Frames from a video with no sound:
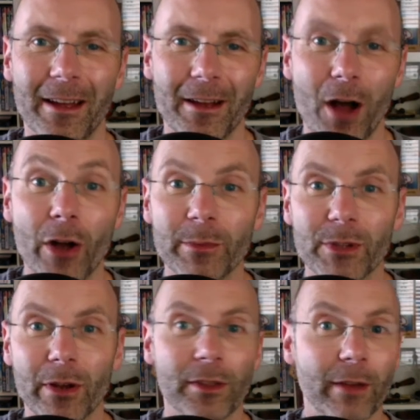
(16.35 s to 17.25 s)
I'm
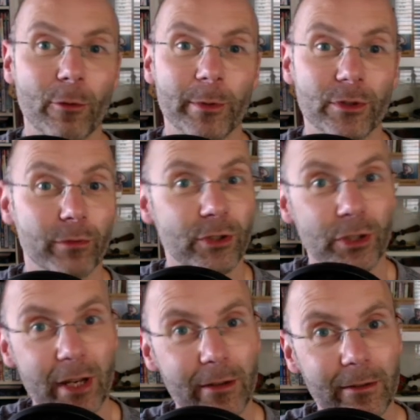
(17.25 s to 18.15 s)
psychotherapist Richard
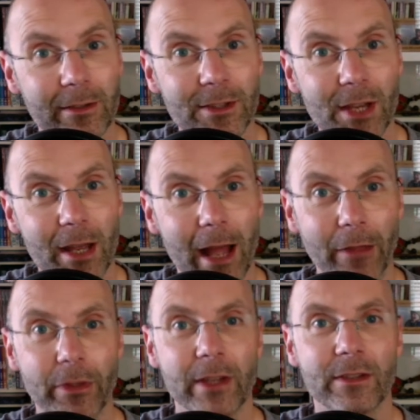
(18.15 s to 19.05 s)
Nicholls,
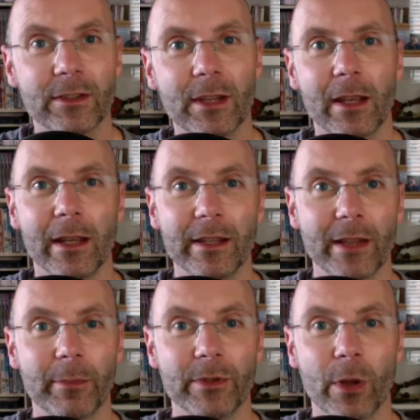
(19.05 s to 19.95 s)
and this is
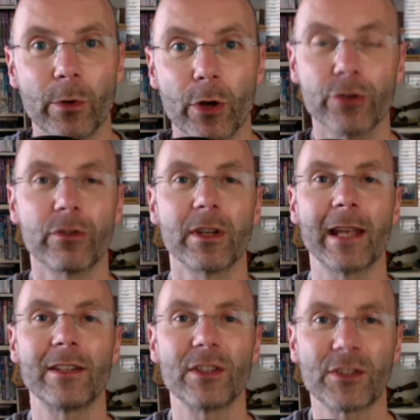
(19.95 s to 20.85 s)
episode
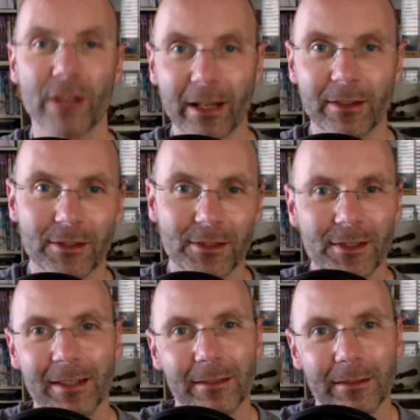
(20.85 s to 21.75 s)

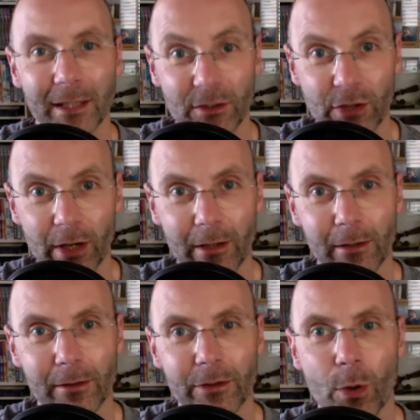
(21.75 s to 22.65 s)
186. It's
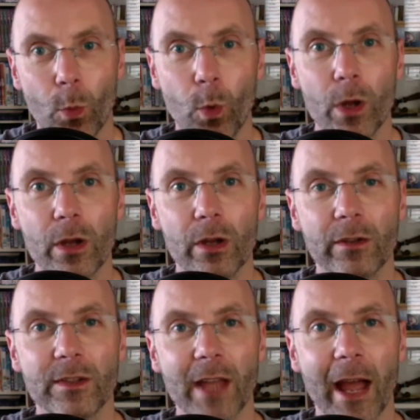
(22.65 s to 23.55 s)
titled
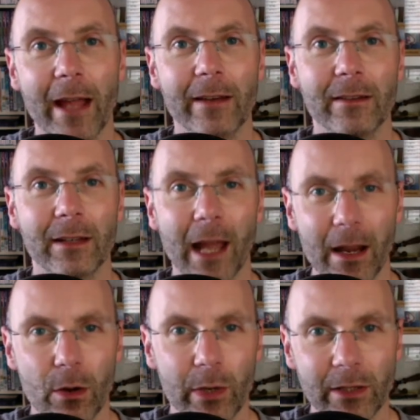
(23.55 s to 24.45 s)
Words and
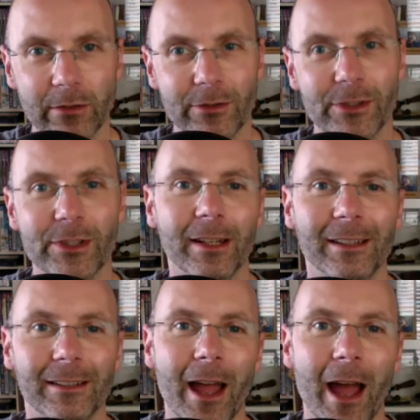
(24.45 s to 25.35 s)
Language.
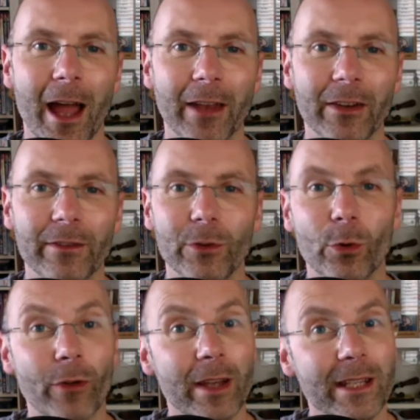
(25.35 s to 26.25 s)
And if
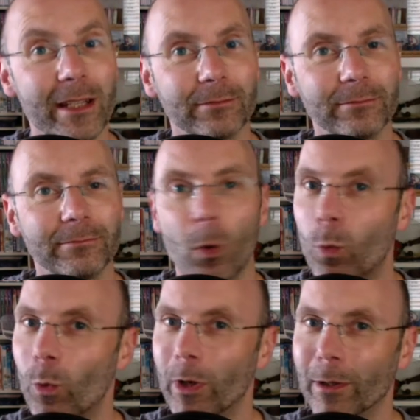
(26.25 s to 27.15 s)
you're ready,
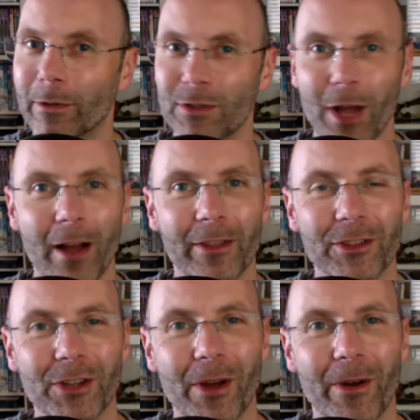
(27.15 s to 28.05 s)
we'll start the
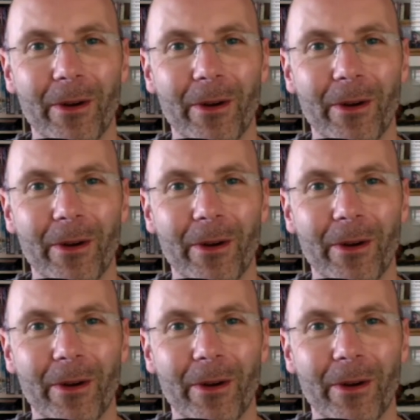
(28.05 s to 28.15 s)
show.